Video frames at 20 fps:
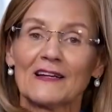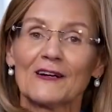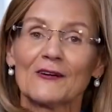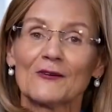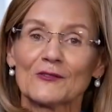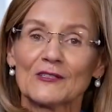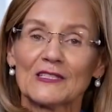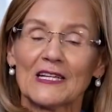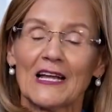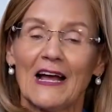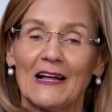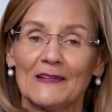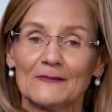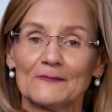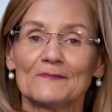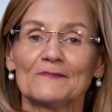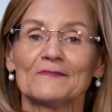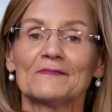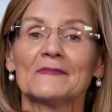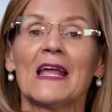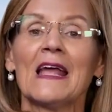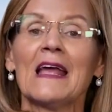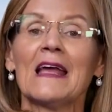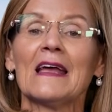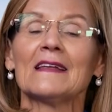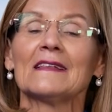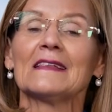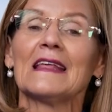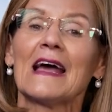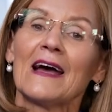a hotel,
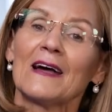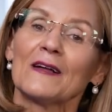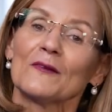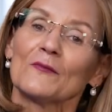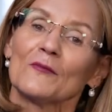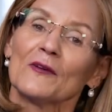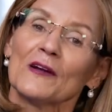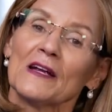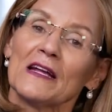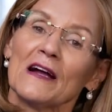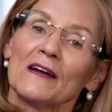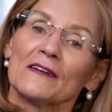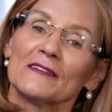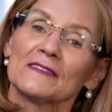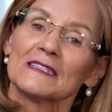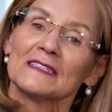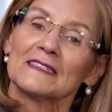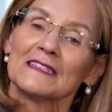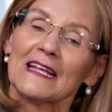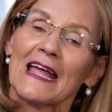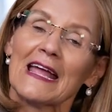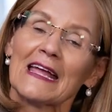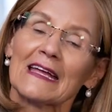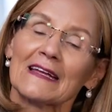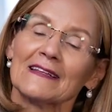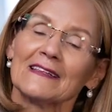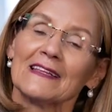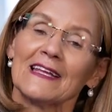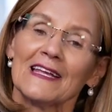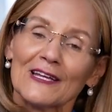that we are saying
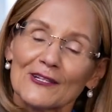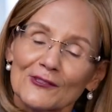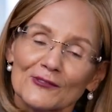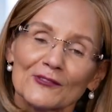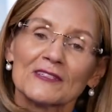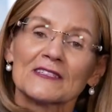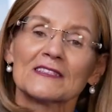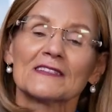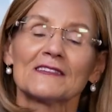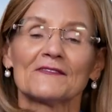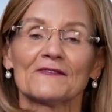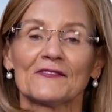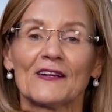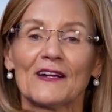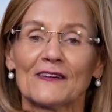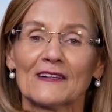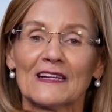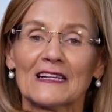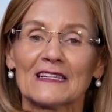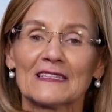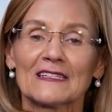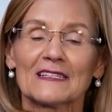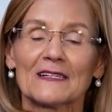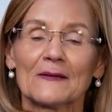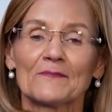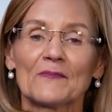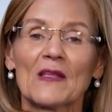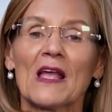in the interest of fairness,